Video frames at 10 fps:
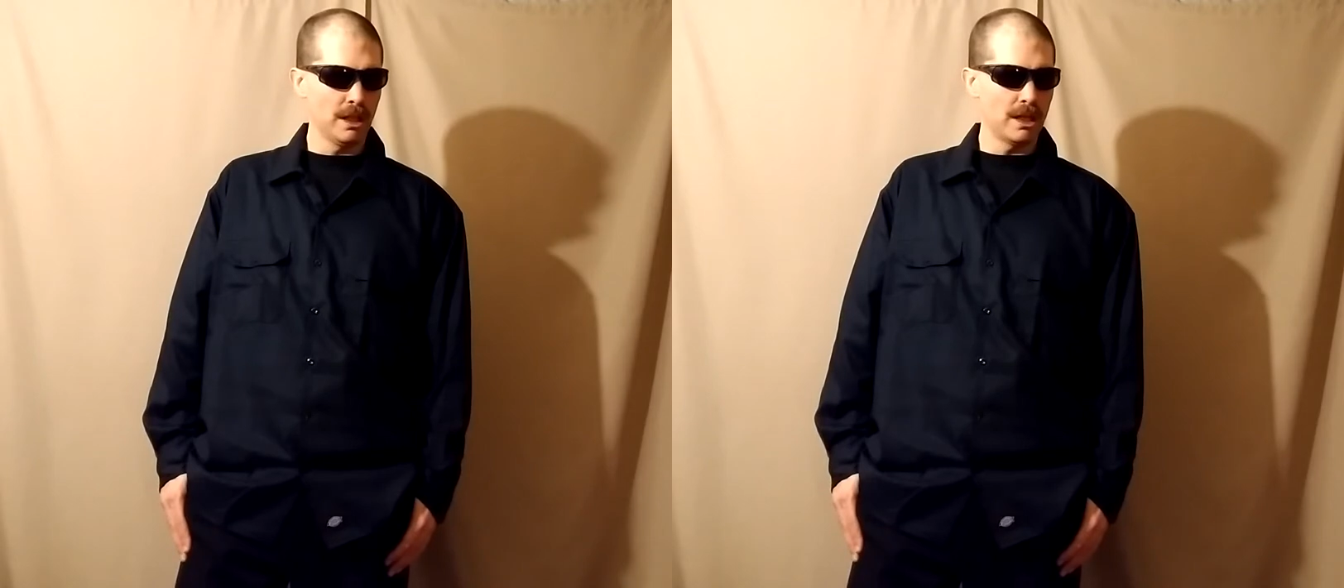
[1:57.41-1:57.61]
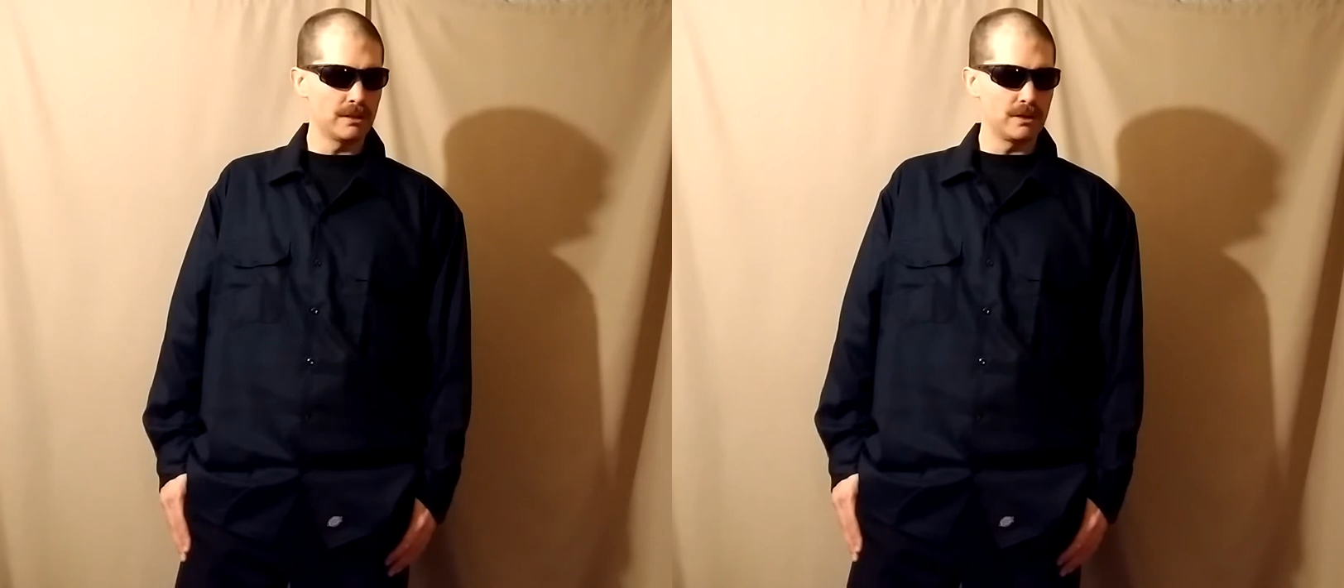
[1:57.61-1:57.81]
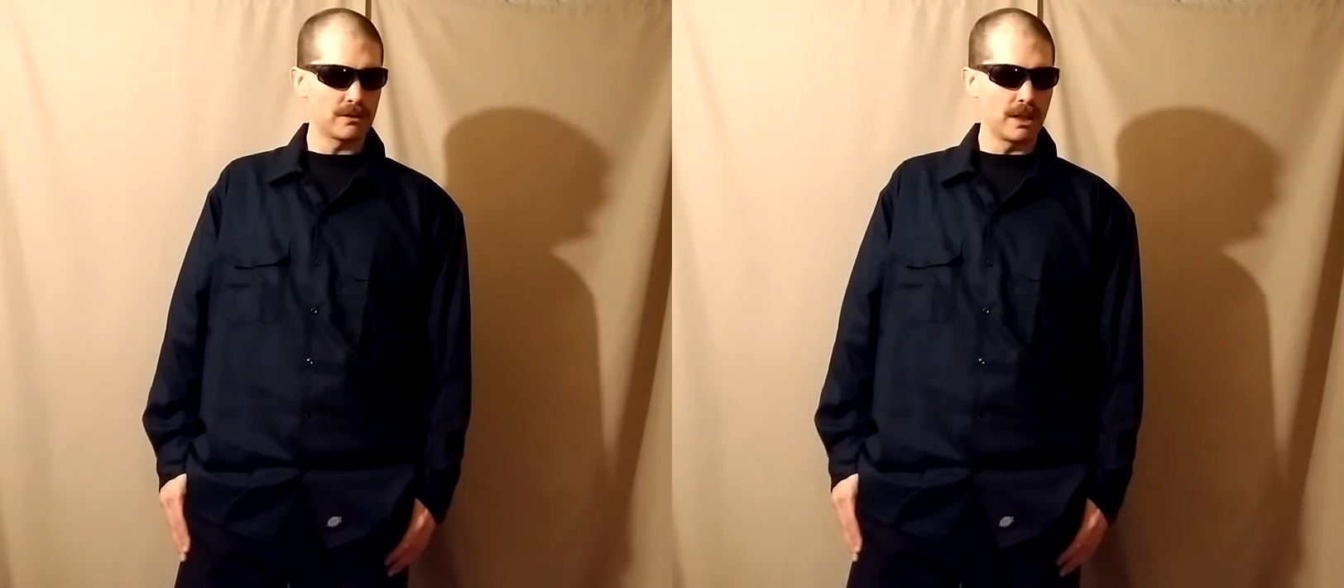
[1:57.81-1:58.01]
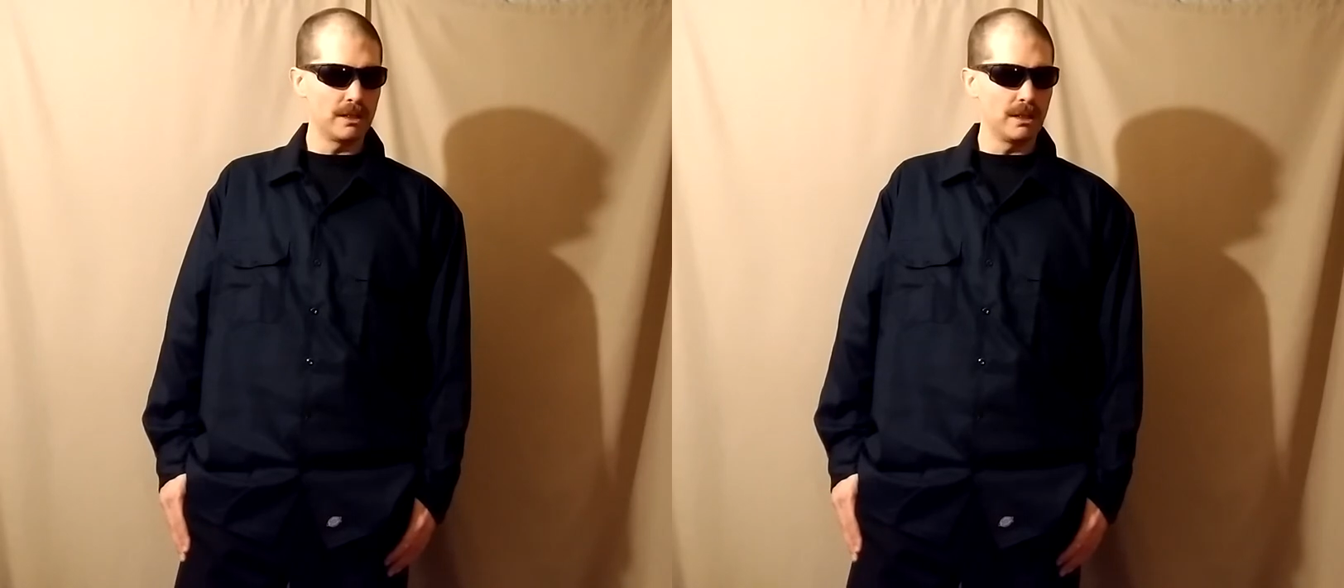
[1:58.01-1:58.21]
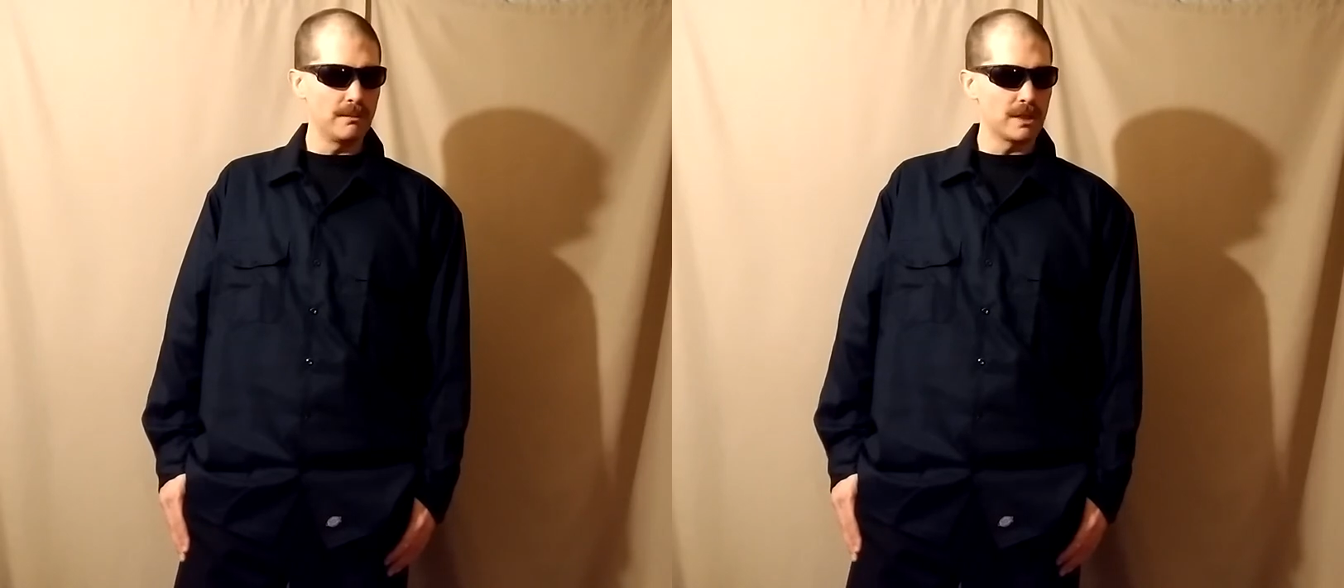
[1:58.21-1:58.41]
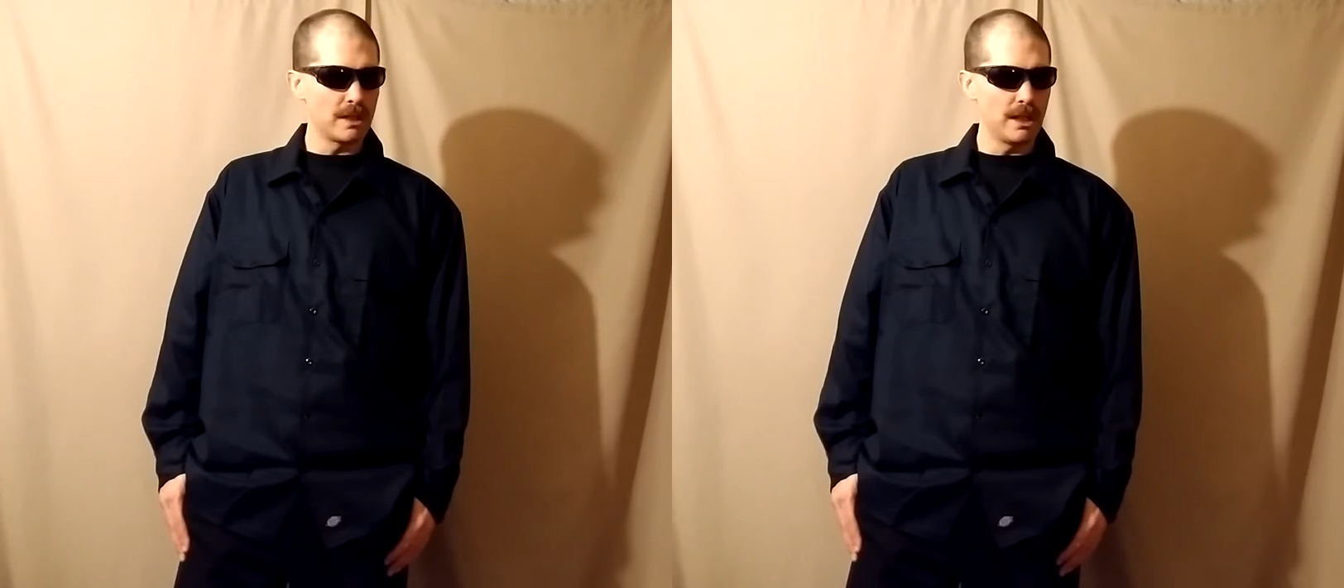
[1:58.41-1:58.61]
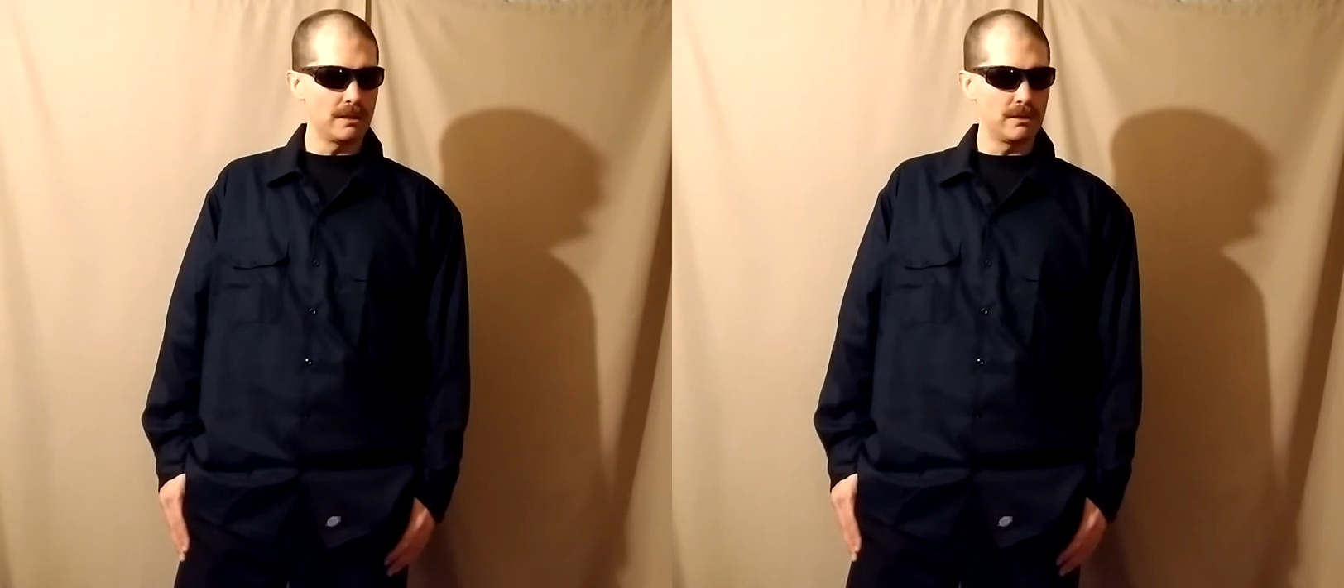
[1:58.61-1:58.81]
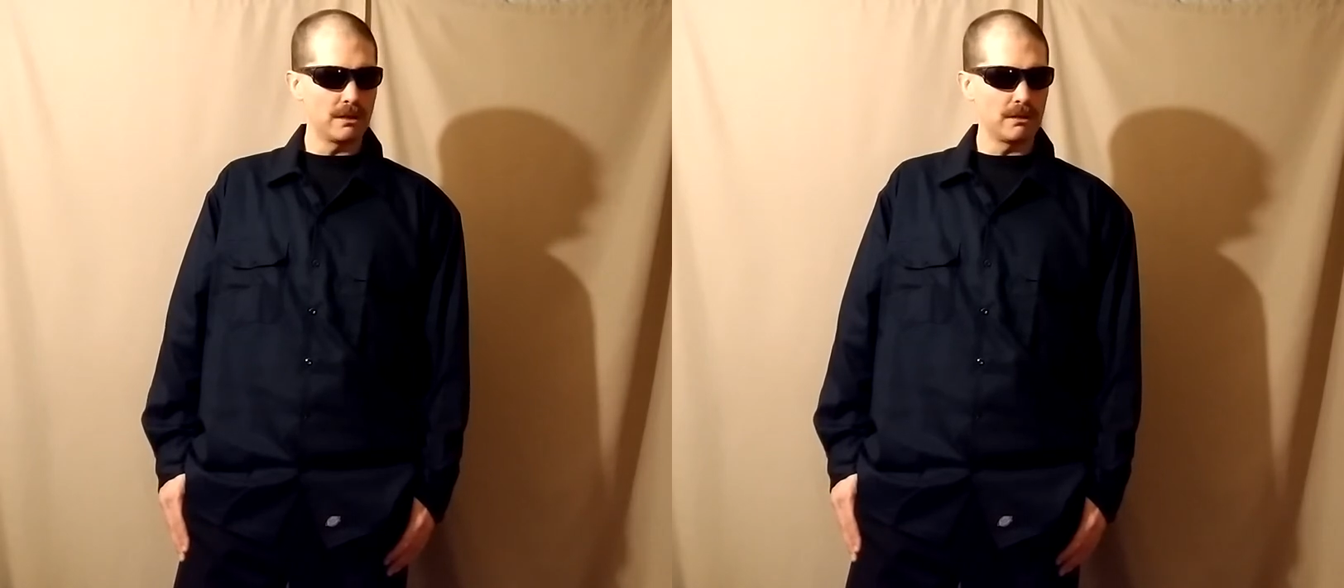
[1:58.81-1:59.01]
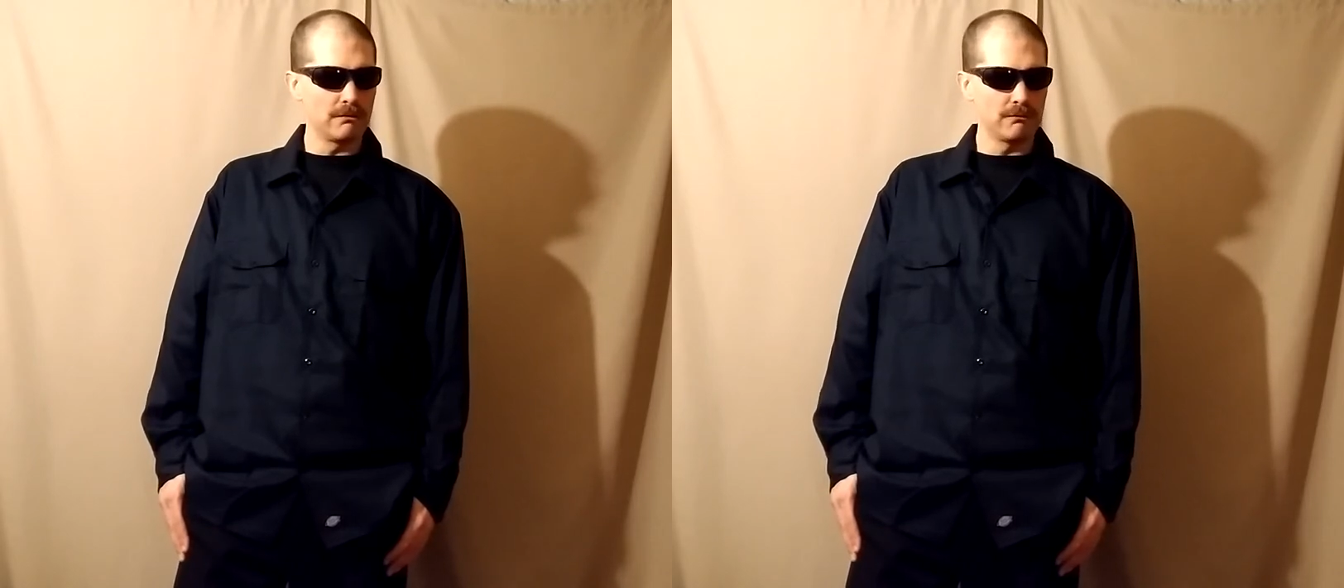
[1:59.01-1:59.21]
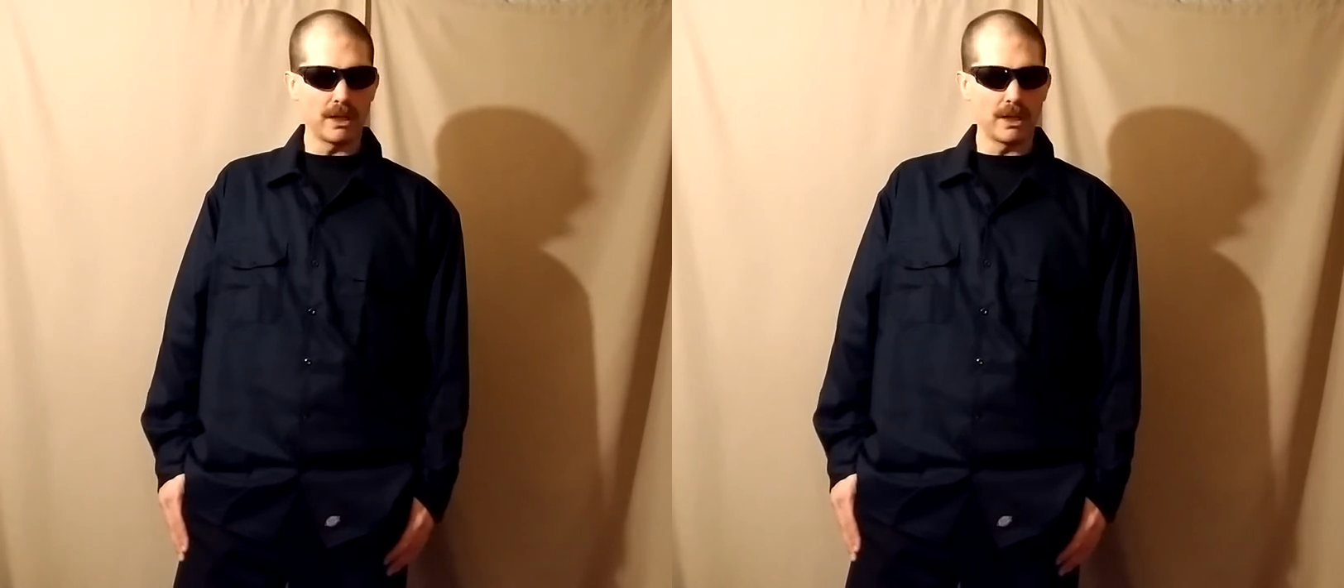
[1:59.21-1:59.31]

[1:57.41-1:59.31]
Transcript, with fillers: And she's trying to imitate, you know,